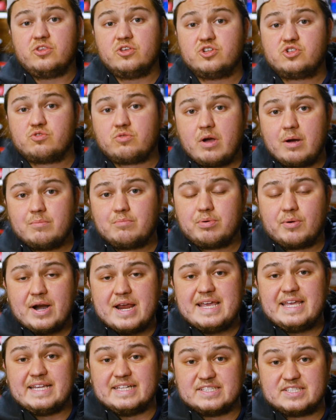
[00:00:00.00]
The drum
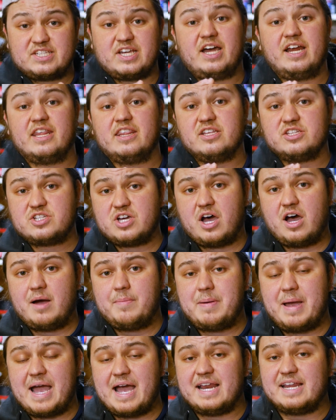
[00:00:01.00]
brake inside of the
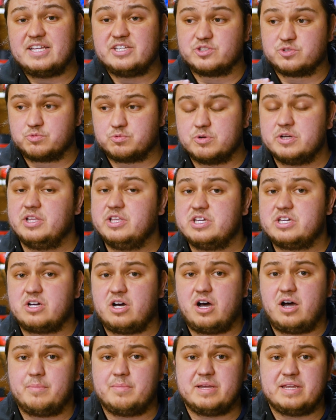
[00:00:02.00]
top hat is really
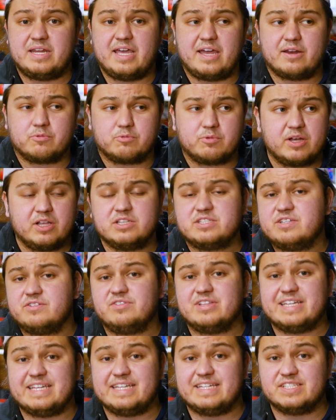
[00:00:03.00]
common and
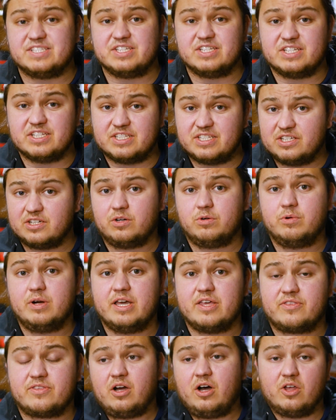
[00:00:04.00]
relatively easy to deal with,